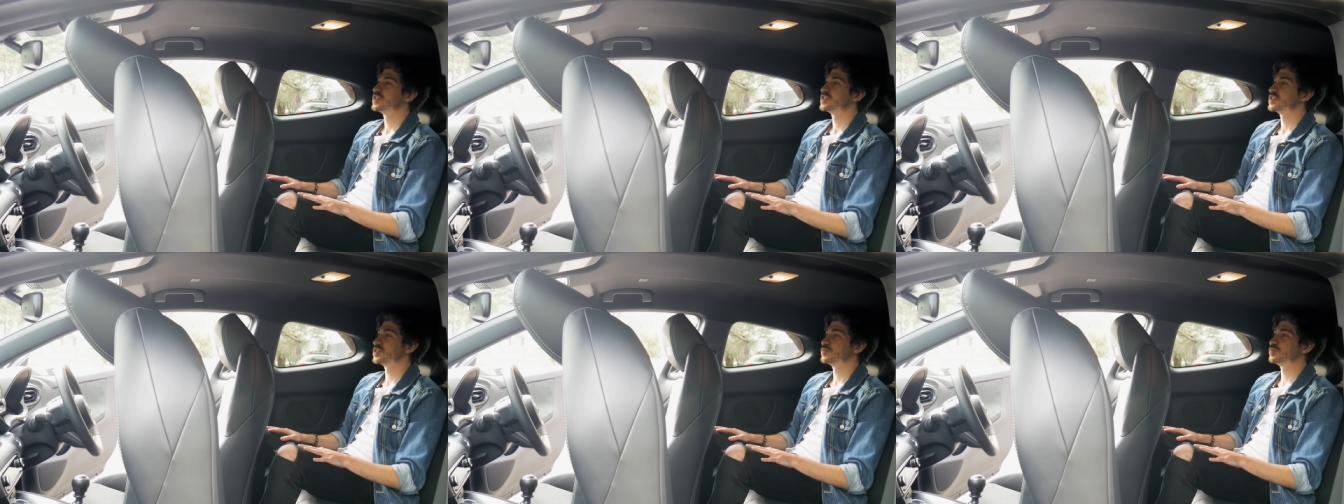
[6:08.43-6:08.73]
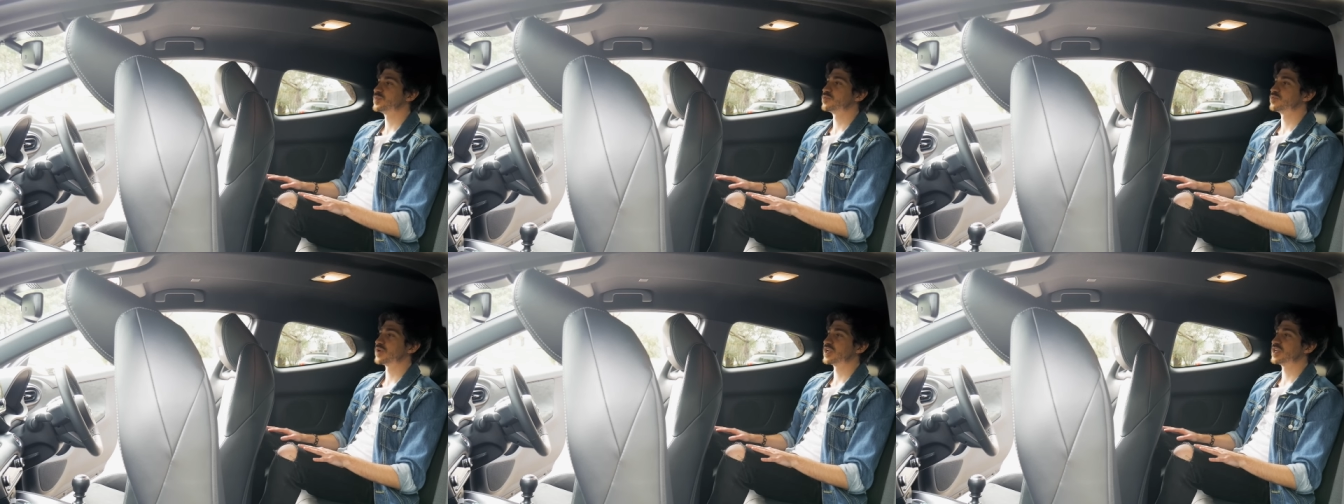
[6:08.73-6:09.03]
Just
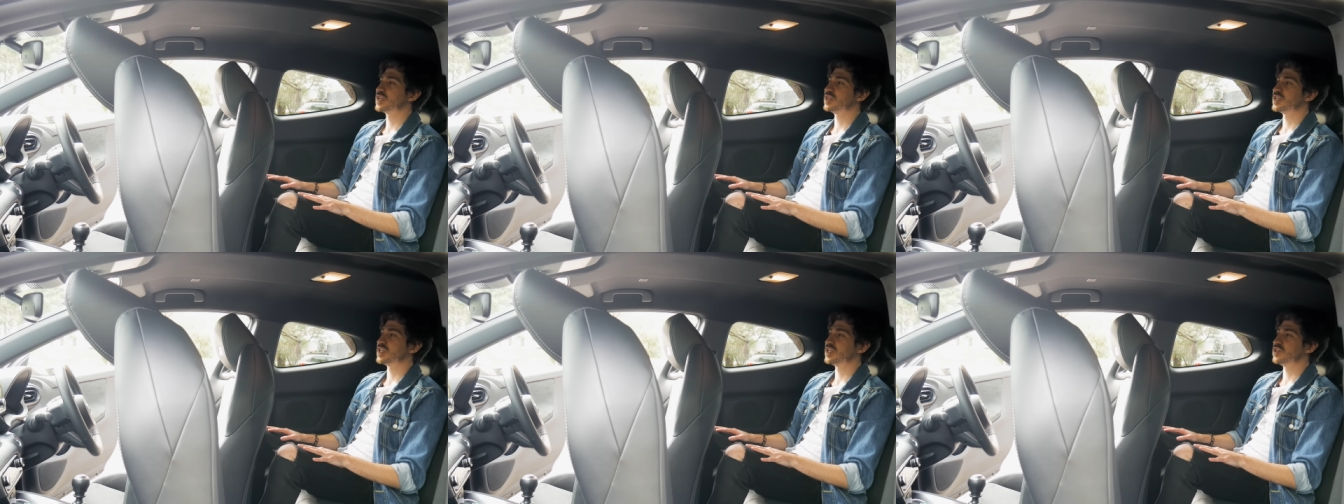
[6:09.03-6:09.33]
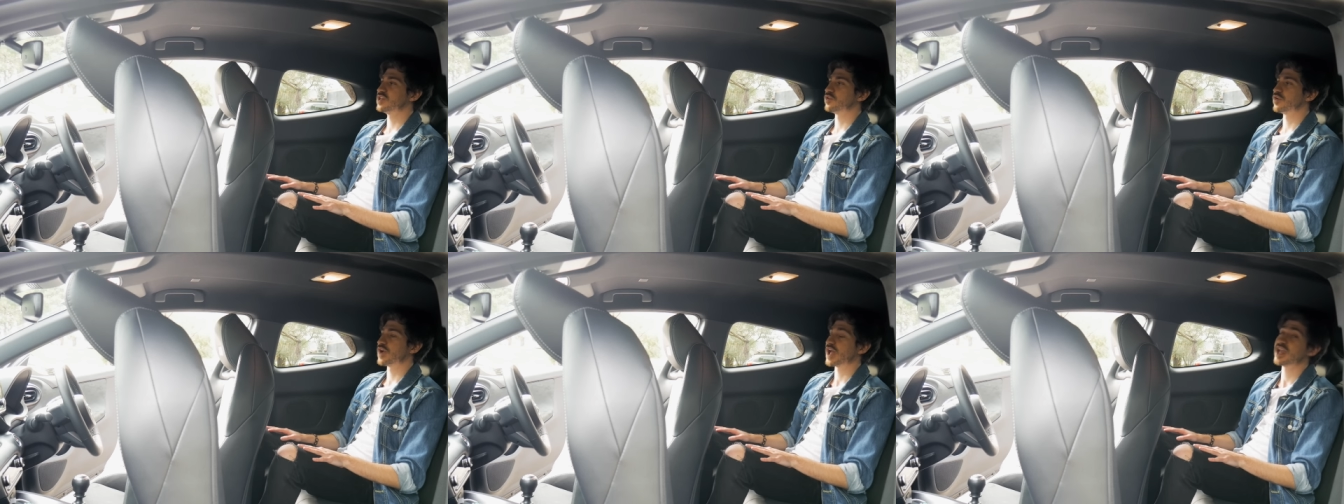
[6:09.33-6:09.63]
be ready to
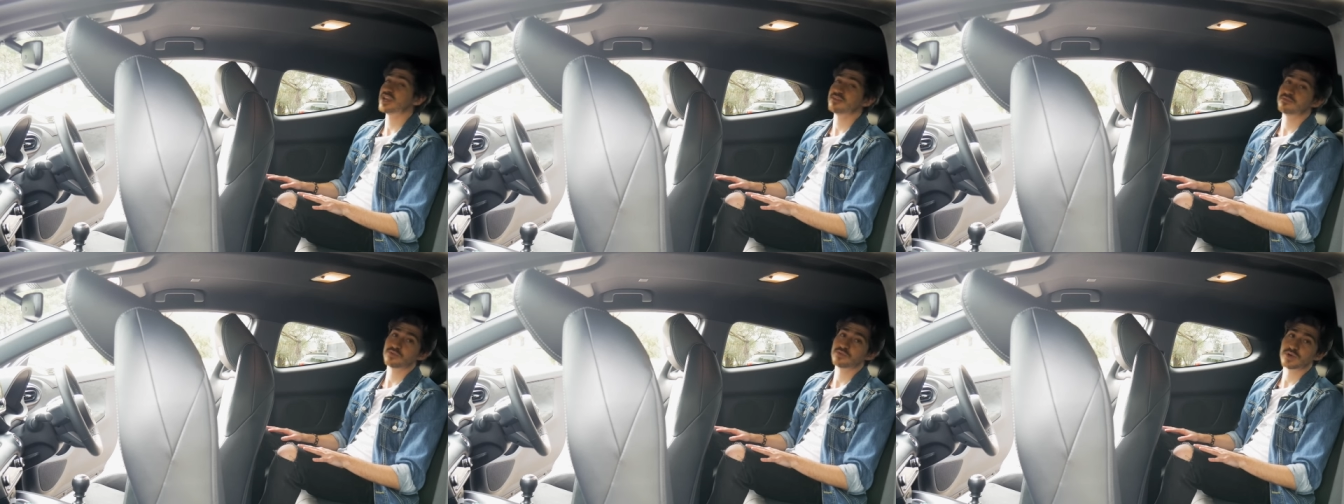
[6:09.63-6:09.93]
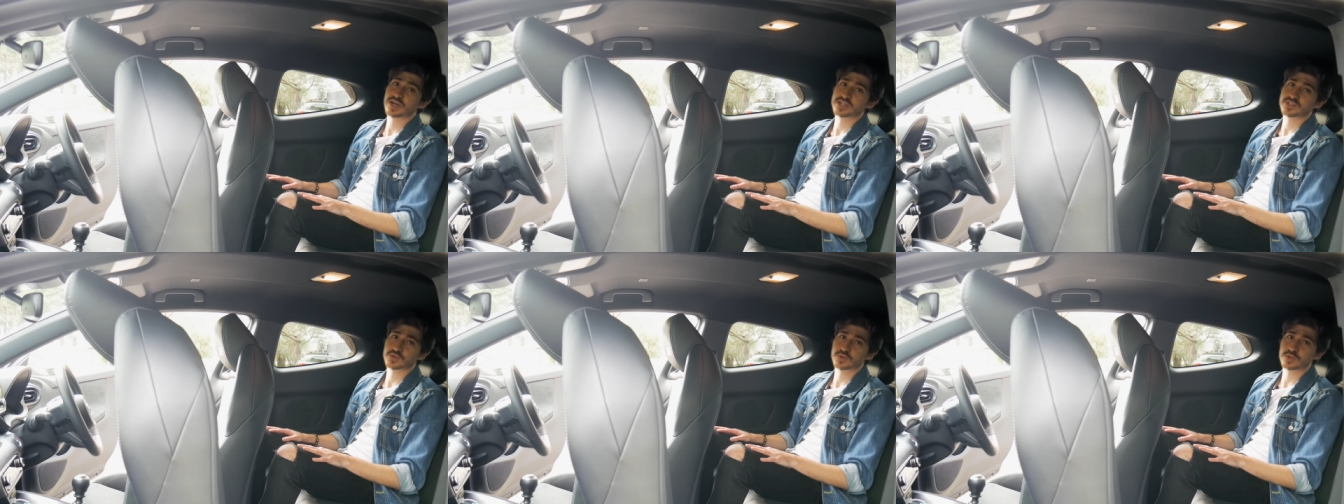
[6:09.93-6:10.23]
hit your head if
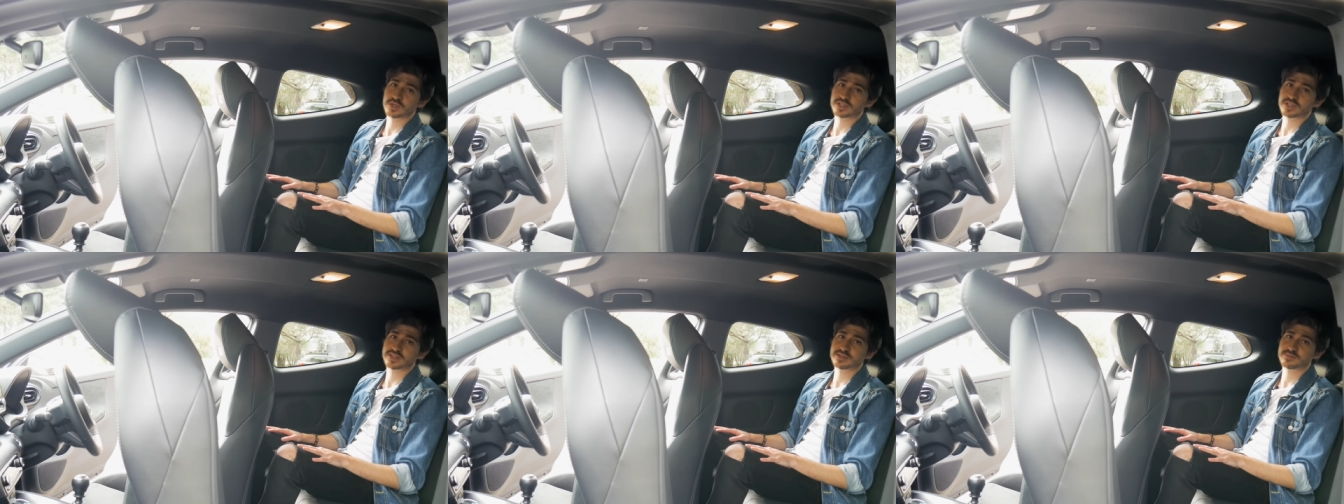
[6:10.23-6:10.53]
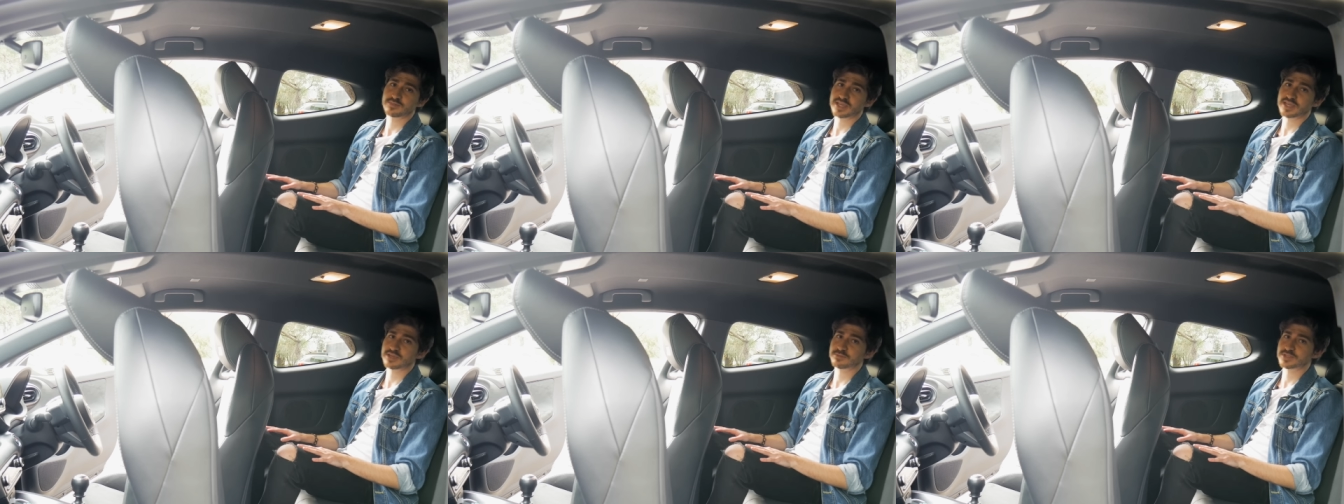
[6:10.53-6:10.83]
you are taller
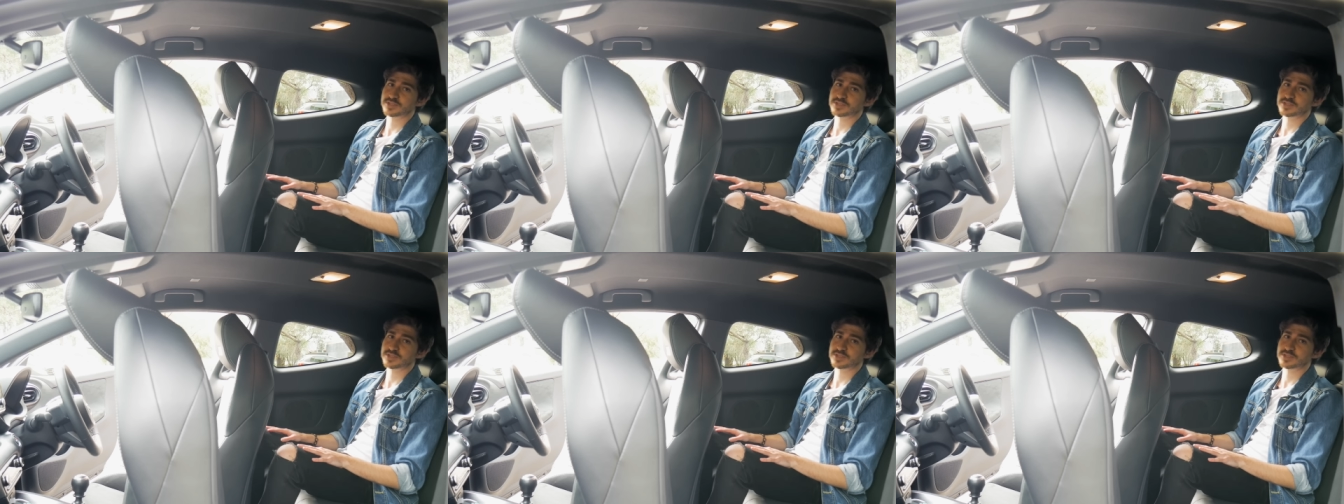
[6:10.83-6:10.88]
than me,